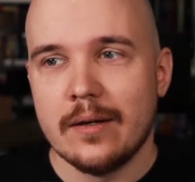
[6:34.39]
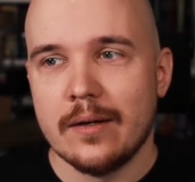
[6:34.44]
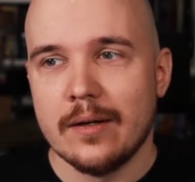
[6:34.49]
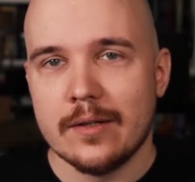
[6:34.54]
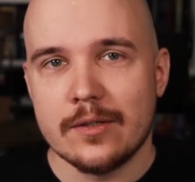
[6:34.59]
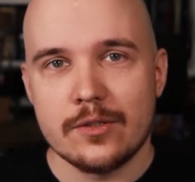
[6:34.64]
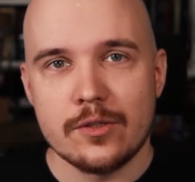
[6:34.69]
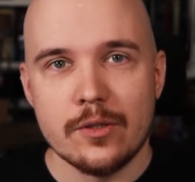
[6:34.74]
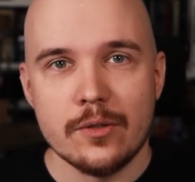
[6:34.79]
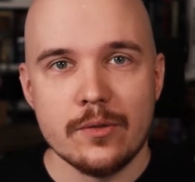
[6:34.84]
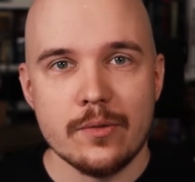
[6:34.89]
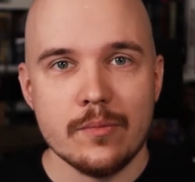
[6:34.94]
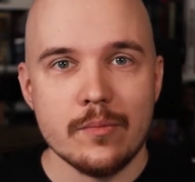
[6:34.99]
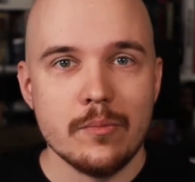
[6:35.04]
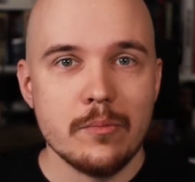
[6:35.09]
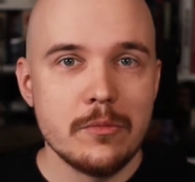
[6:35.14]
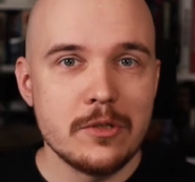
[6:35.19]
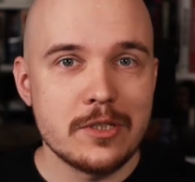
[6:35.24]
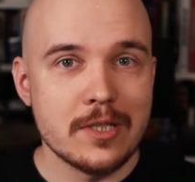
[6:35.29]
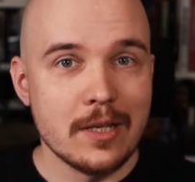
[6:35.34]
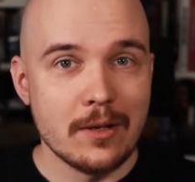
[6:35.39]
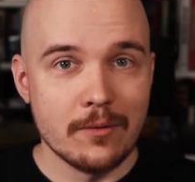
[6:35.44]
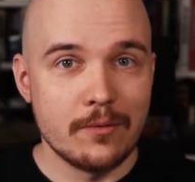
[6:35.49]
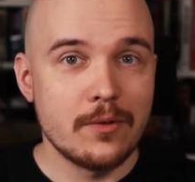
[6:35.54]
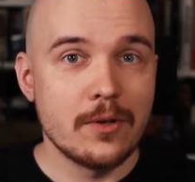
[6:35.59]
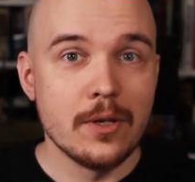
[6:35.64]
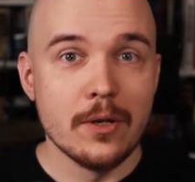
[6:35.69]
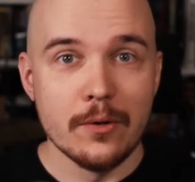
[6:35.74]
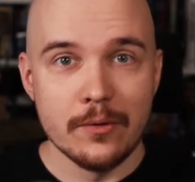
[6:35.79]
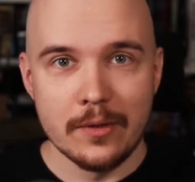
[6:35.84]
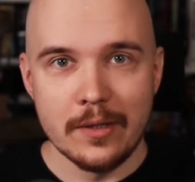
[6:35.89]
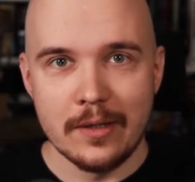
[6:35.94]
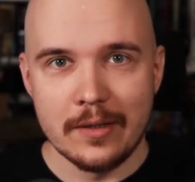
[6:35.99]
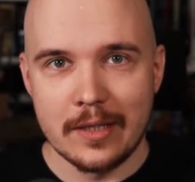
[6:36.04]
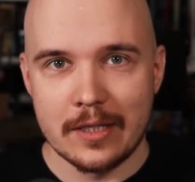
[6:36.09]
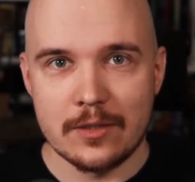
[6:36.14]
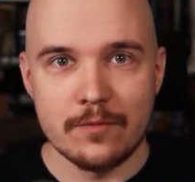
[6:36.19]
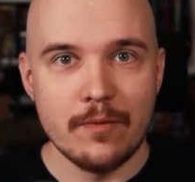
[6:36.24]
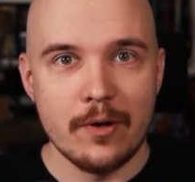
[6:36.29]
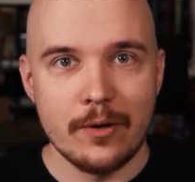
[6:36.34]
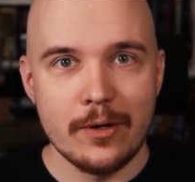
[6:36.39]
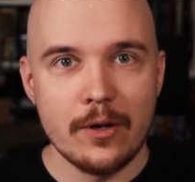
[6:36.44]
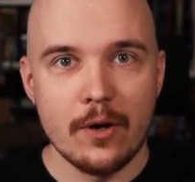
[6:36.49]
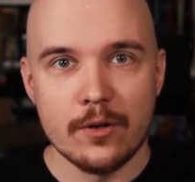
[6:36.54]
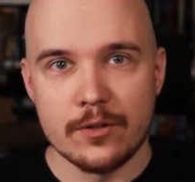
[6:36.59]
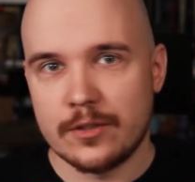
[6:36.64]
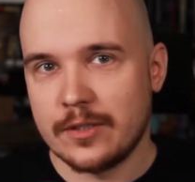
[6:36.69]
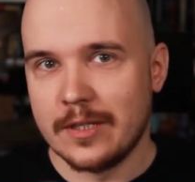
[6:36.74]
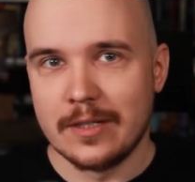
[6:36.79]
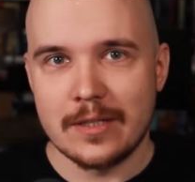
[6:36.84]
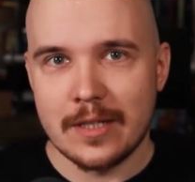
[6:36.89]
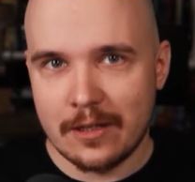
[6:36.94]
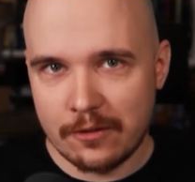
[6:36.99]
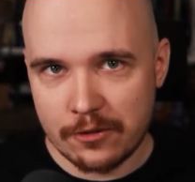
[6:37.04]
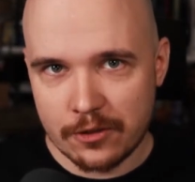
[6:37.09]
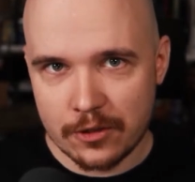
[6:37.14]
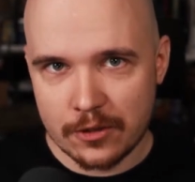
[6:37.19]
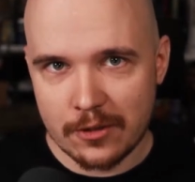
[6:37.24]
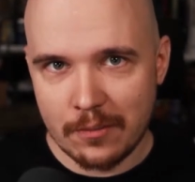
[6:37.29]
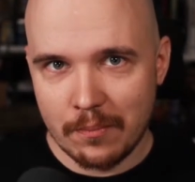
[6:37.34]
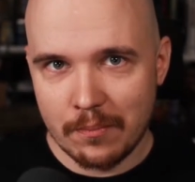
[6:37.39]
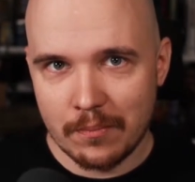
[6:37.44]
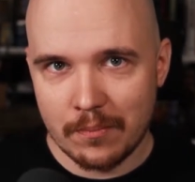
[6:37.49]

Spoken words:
certain set of clothing that's very ostentatious.